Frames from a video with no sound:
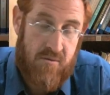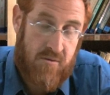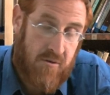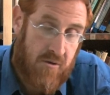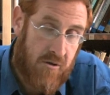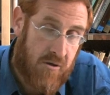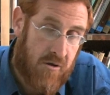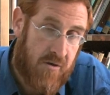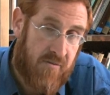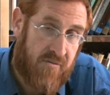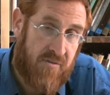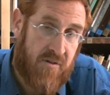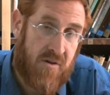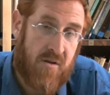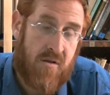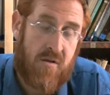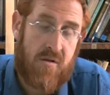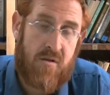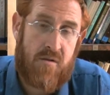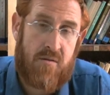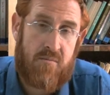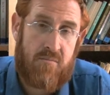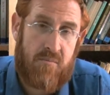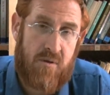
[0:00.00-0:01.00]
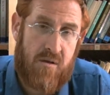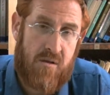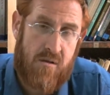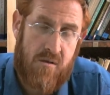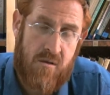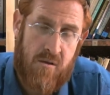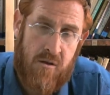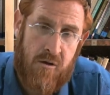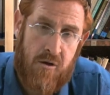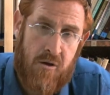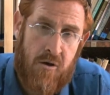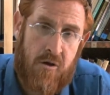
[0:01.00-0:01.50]
Heard of this
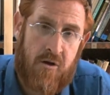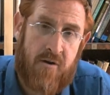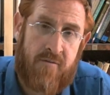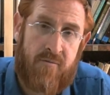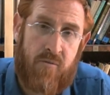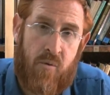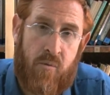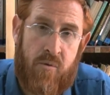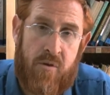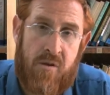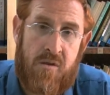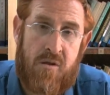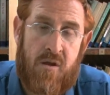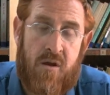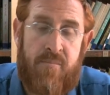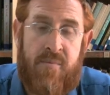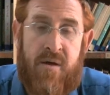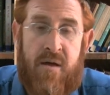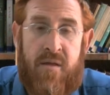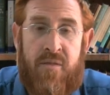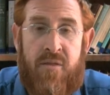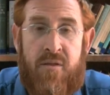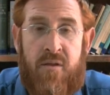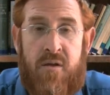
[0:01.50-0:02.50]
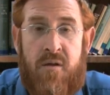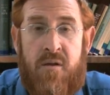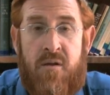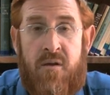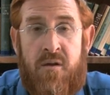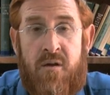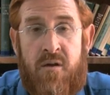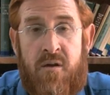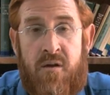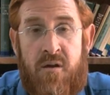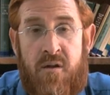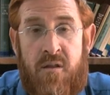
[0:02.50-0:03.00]
means he heard of what we studied about in
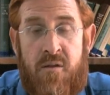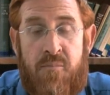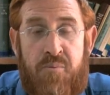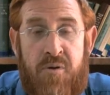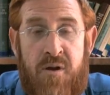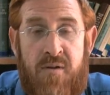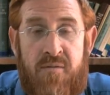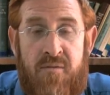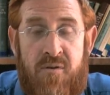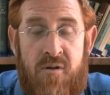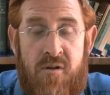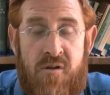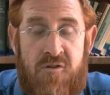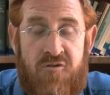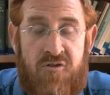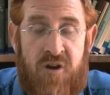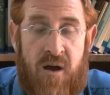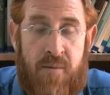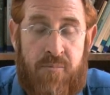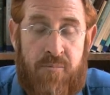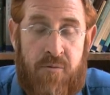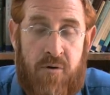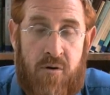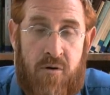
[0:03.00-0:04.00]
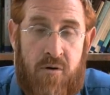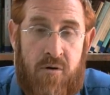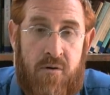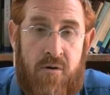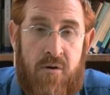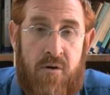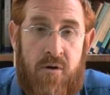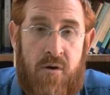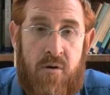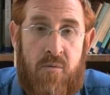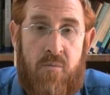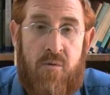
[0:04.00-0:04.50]
the previous chapter,
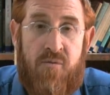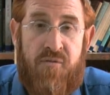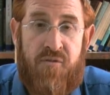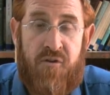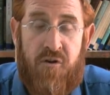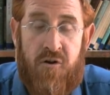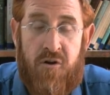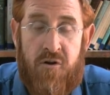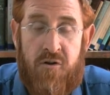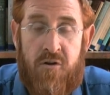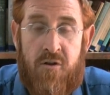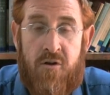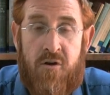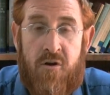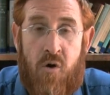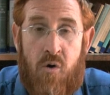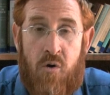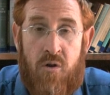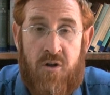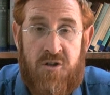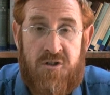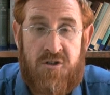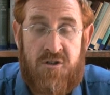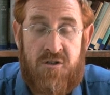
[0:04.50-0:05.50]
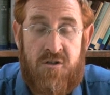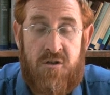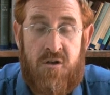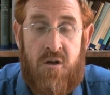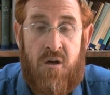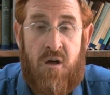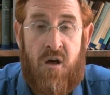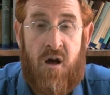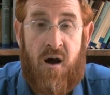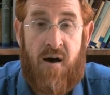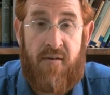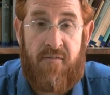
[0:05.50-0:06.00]
referring to the coalition
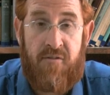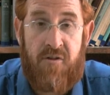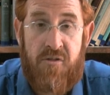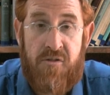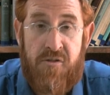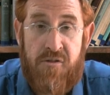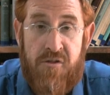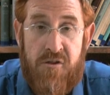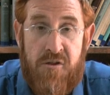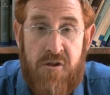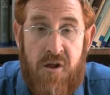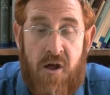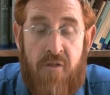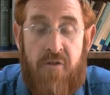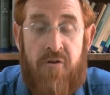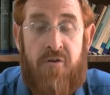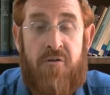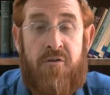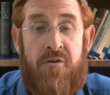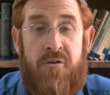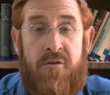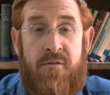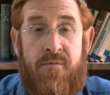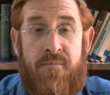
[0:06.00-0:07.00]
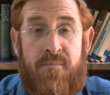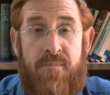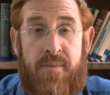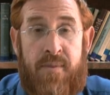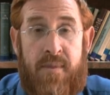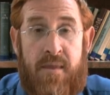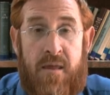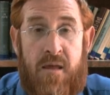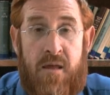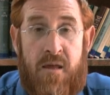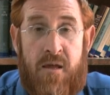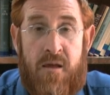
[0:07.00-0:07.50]
of the southern
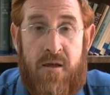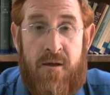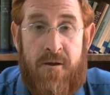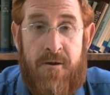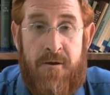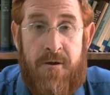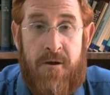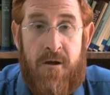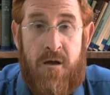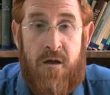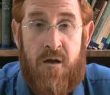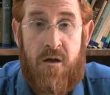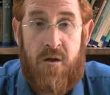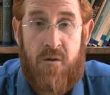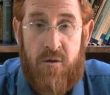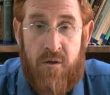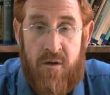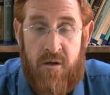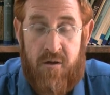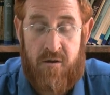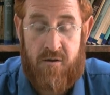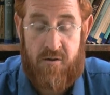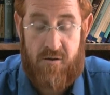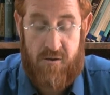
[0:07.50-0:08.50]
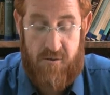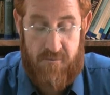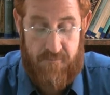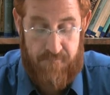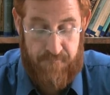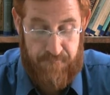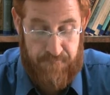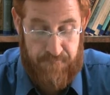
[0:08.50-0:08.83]
kings.